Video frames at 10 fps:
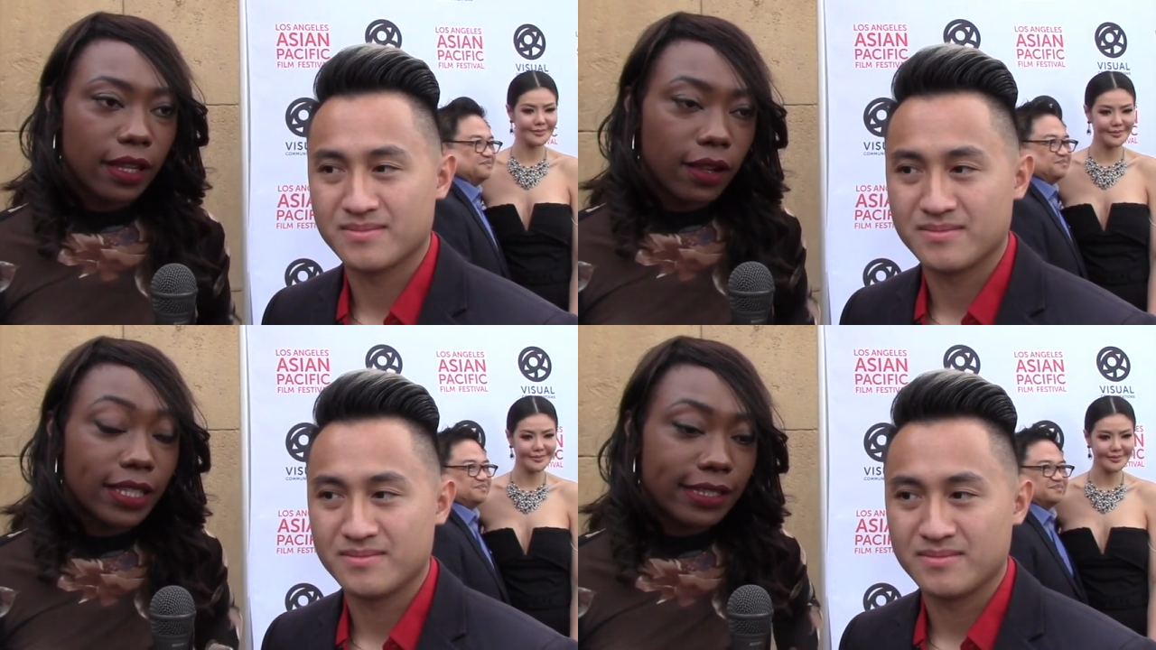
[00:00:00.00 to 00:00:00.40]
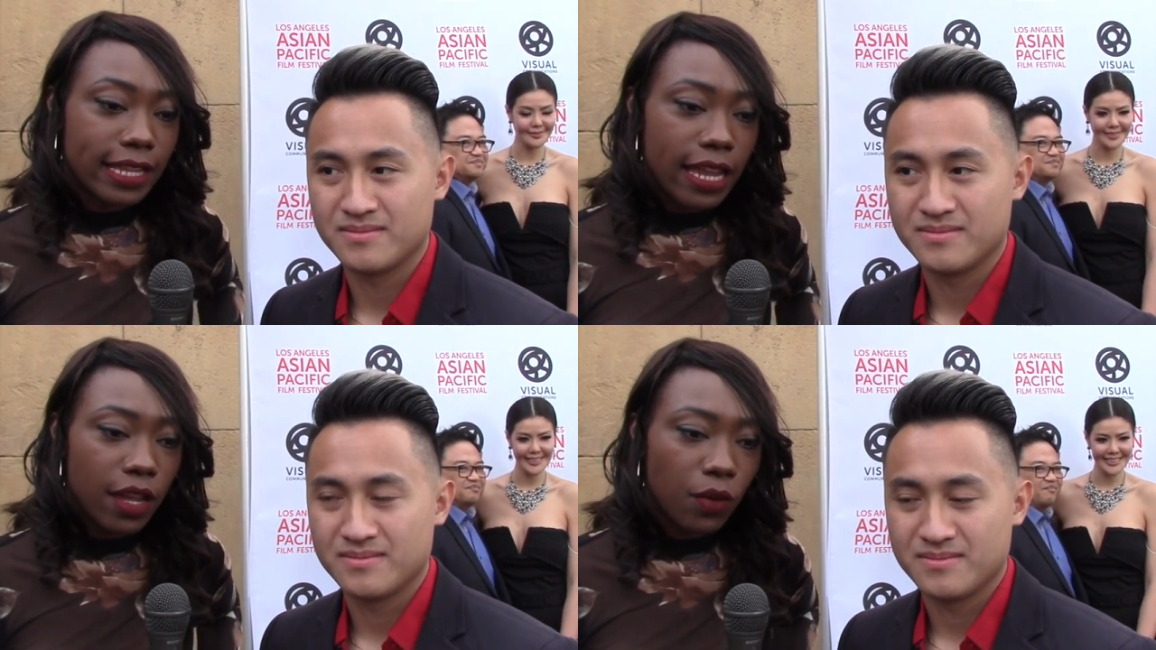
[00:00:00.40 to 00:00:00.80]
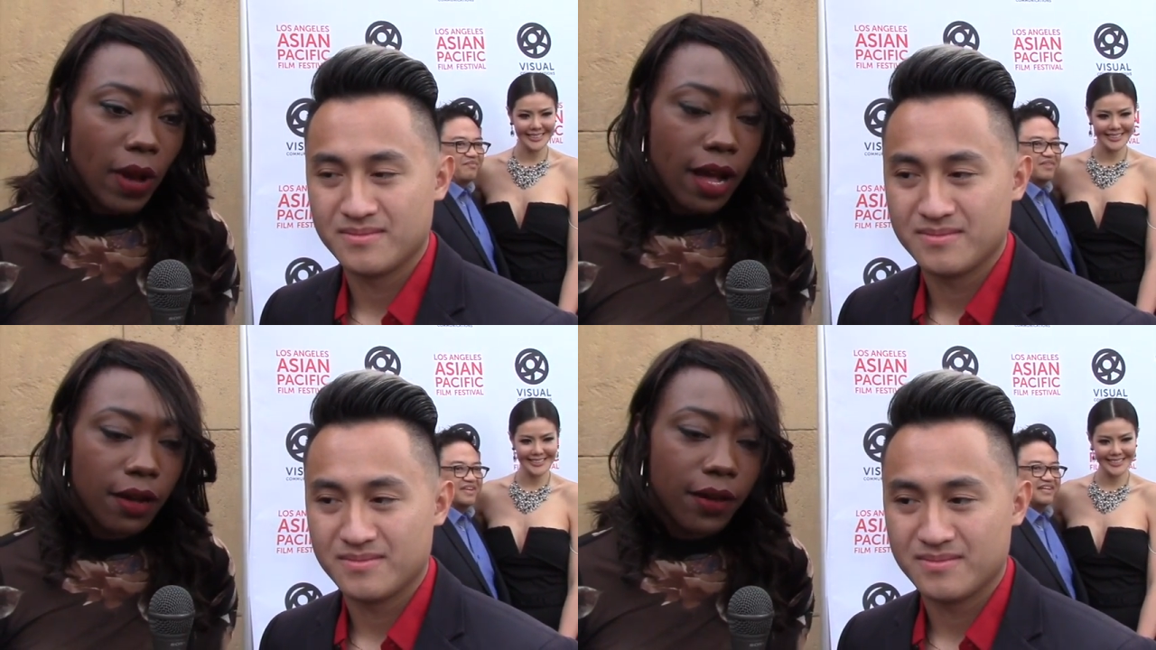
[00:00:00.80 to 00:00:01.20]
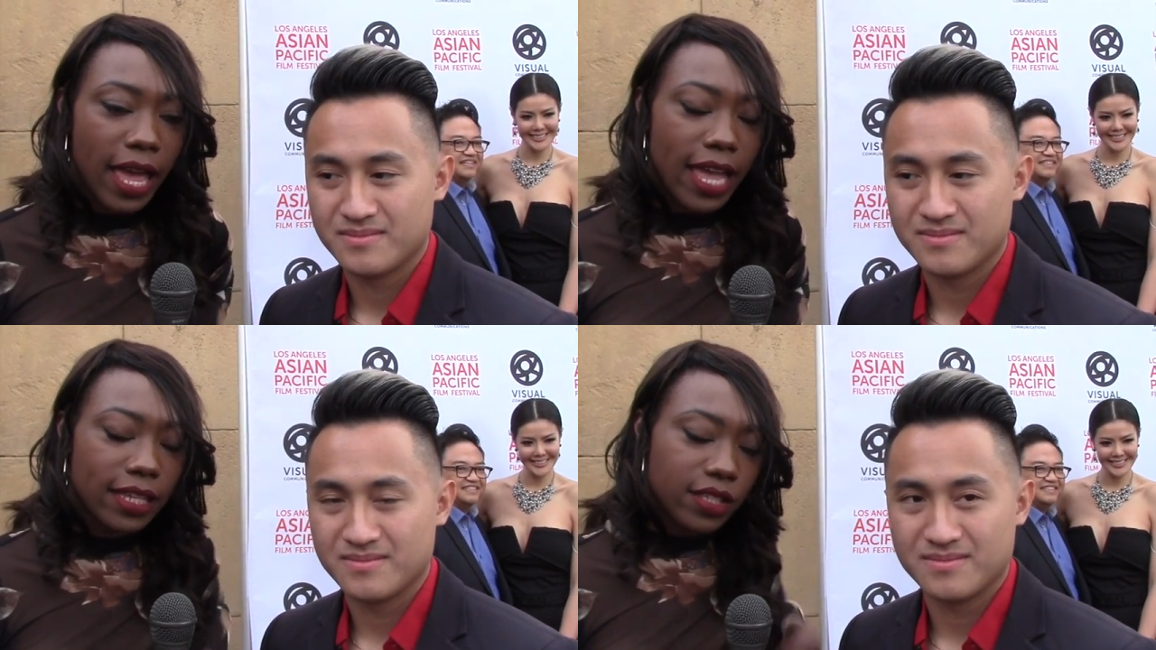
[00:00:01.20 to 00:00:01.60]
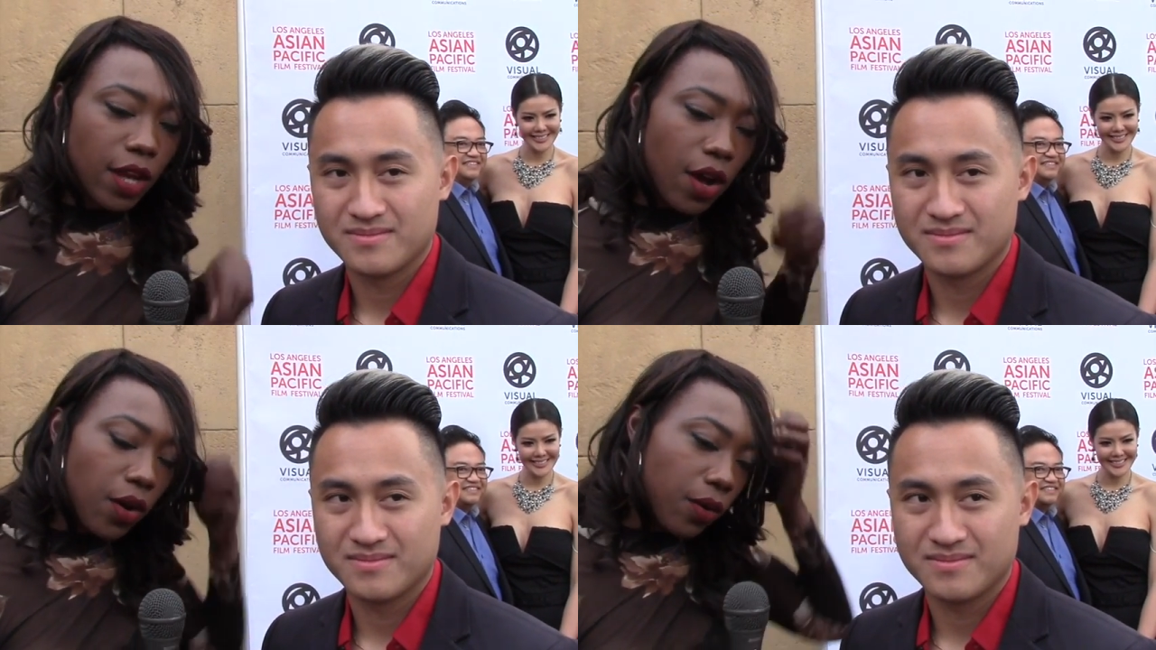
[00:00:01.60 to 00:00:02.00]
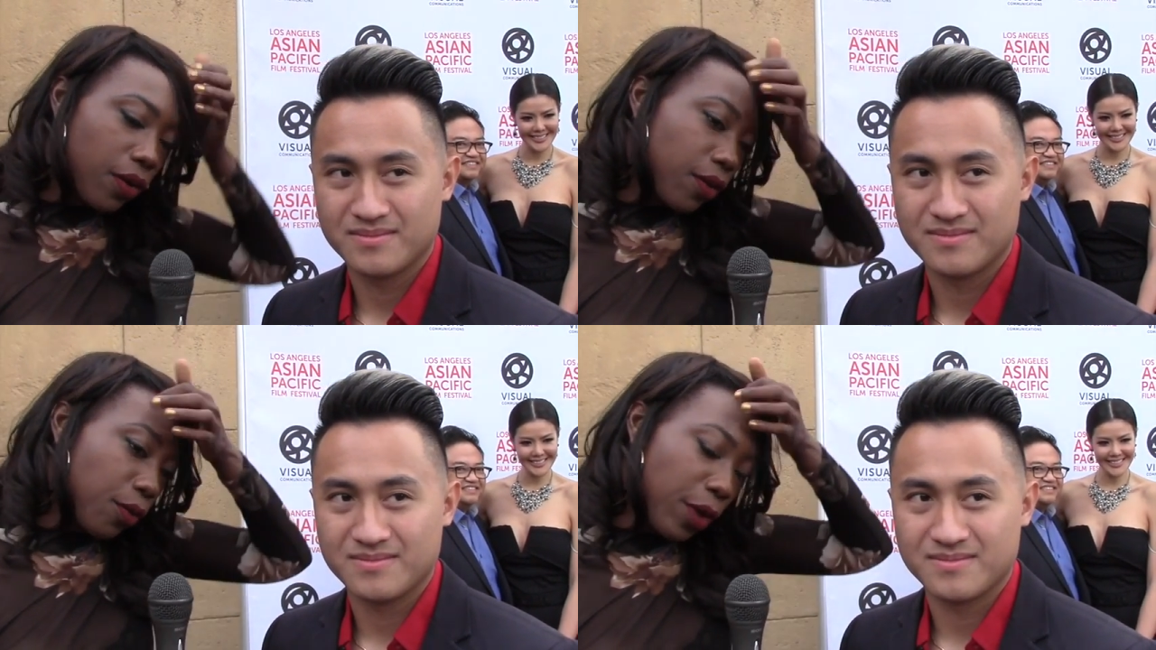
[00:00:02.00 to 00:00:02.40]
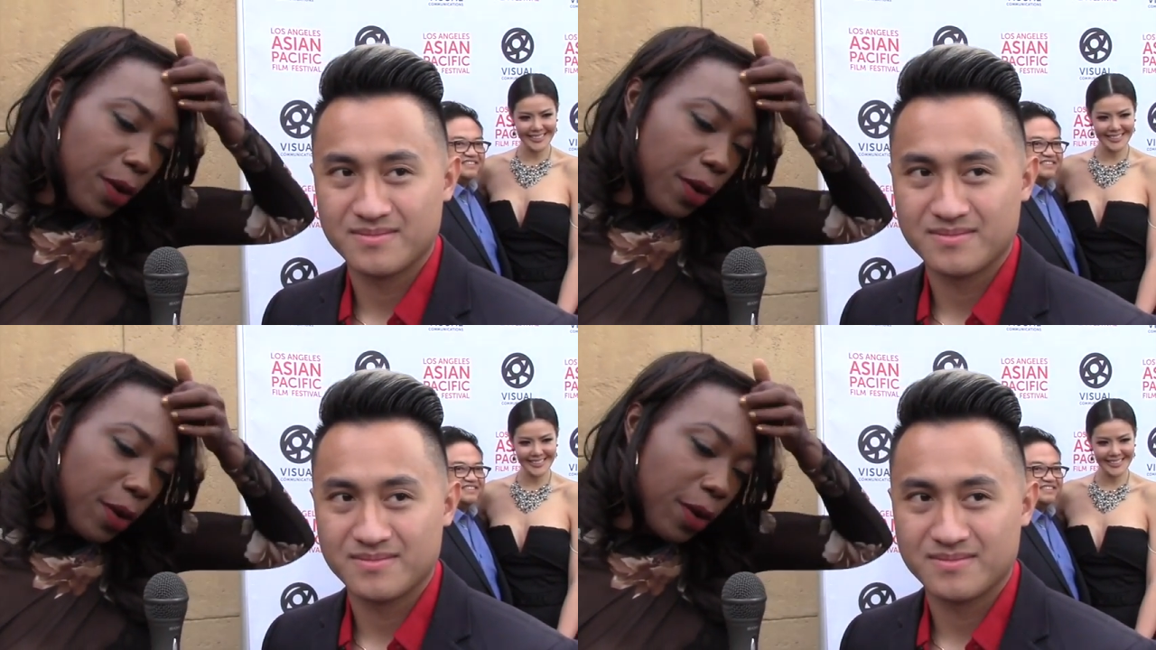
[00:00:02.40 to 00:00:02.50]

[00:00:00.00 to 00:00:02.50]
Speaker 1: Let's see. Wow. Okay. So we're